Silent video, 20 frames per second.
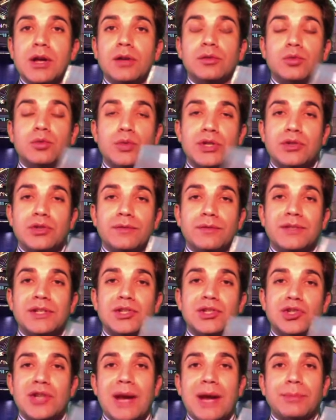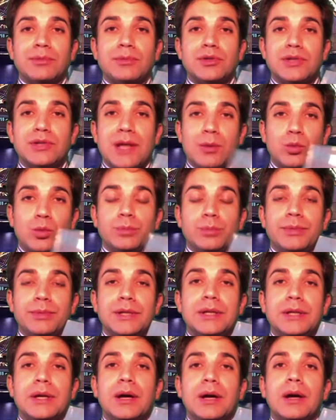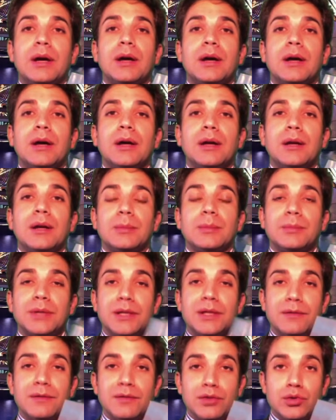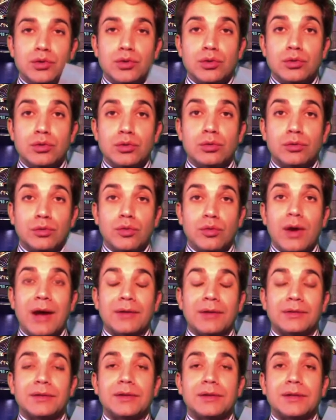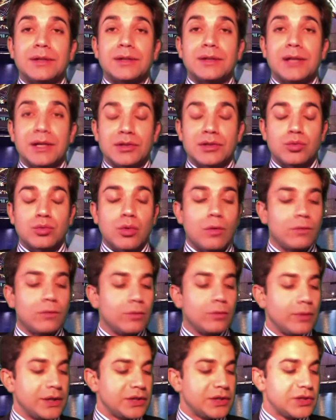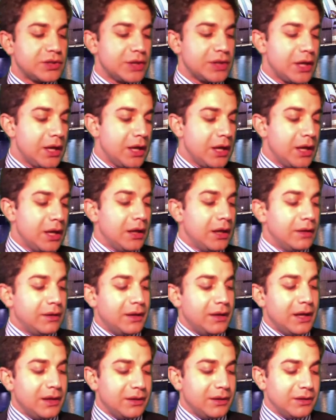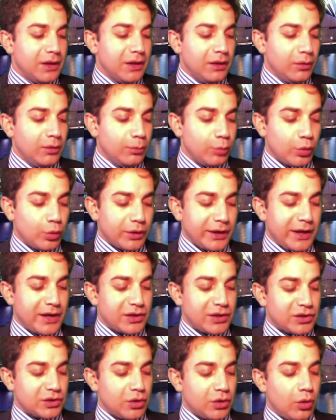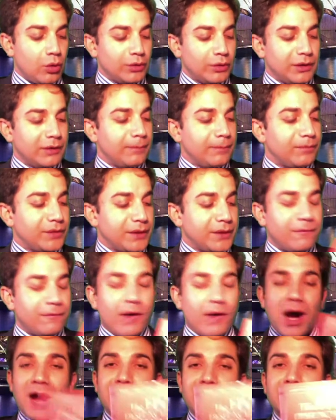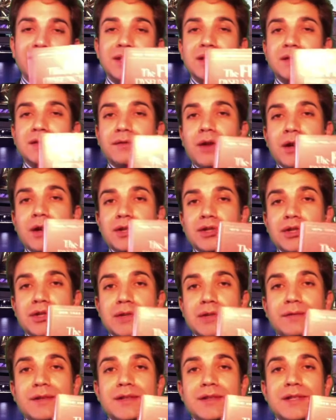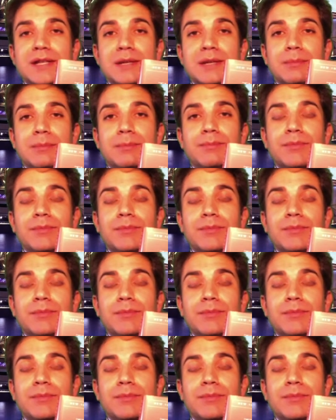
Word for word: through each of these chapters that will be uh, um, given to you throughout the next 12 weeks. The, the other book is called The Five Dysfunctions of a Team.